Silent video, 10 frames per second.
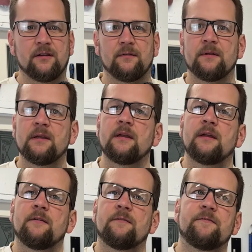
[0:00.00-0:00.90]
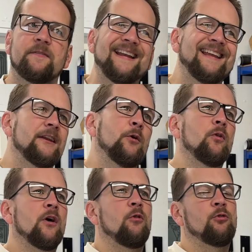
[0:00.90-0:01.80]
to fill in all
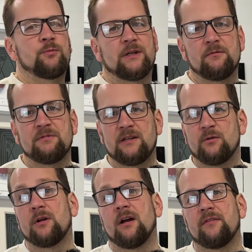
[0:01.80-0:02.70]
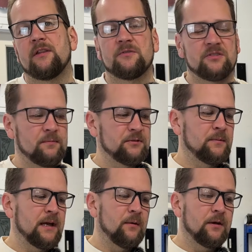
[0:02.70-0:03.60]
the holes we don't need or cover those up somehow,